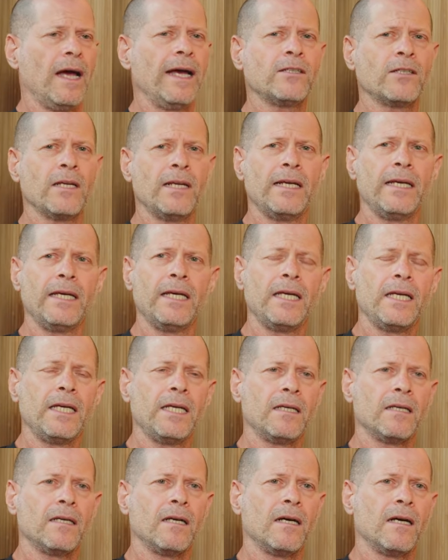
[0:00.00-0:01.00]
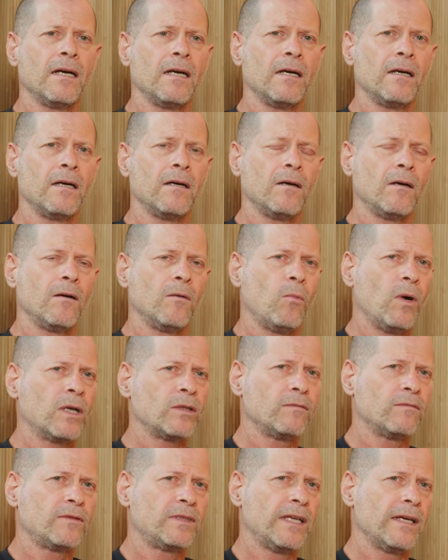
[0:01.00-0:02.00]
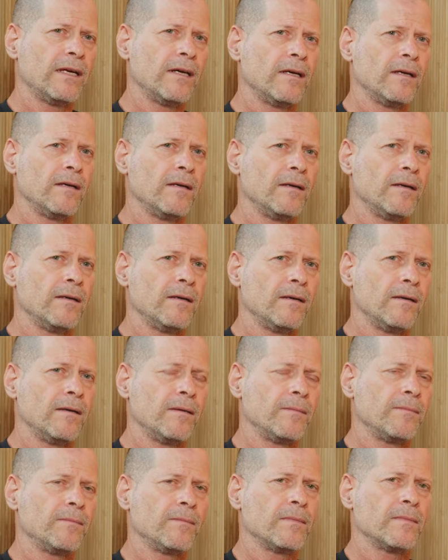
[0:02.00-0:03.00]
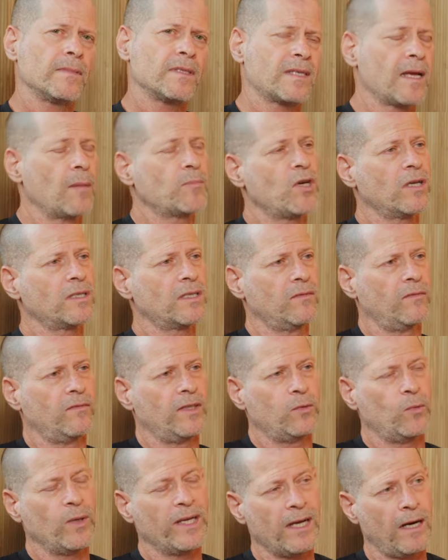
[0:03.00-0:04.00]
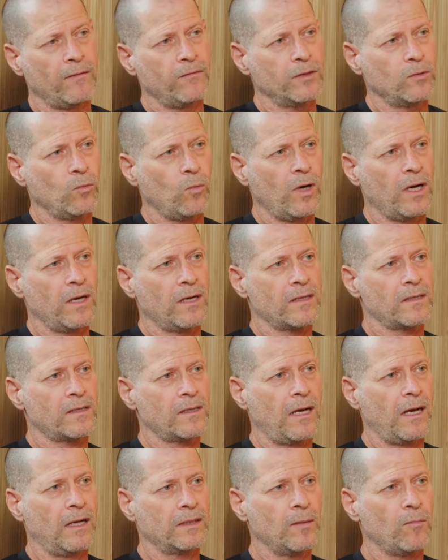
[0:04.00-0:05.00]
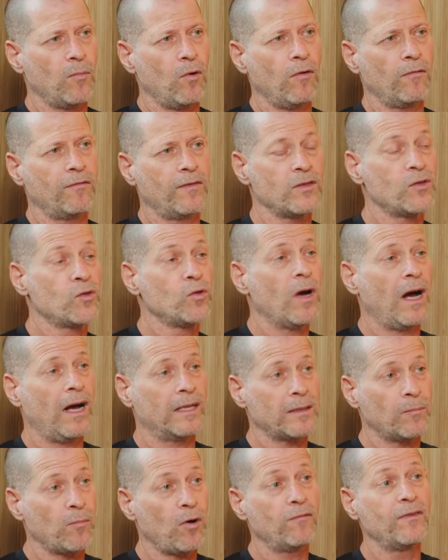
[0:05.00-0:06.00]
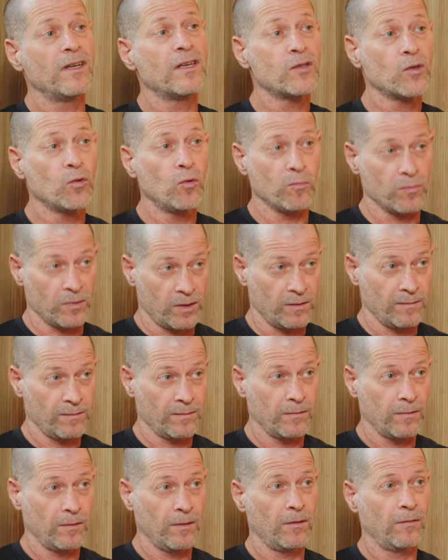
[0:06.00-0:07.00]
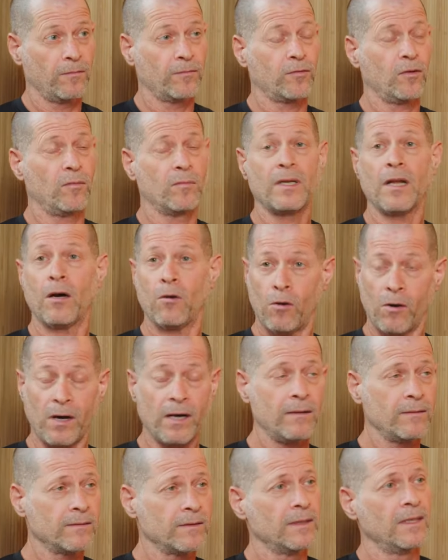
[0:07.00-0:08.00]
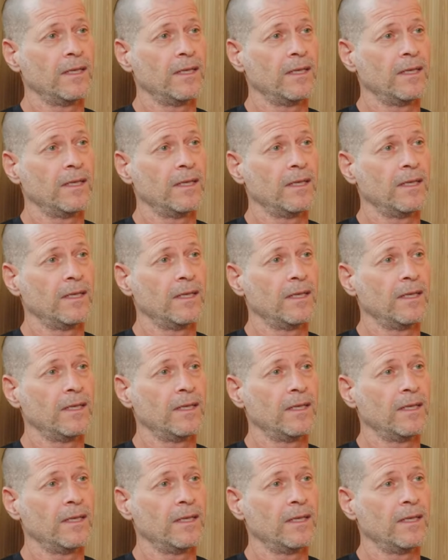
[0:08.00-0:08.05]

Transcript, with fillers: Actually, uh, one of the subjects that we covered was anamorphic zooms from Laowa.